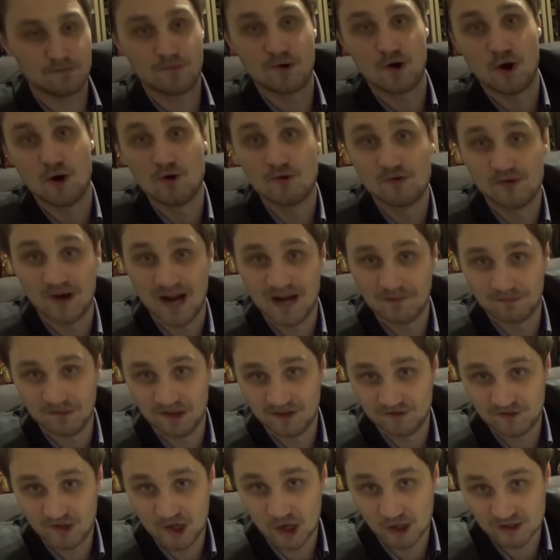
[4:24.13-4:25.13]
program
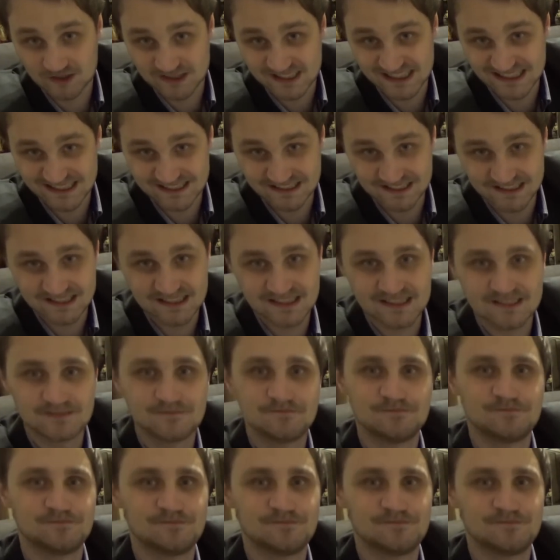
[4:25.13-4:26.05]
of contents.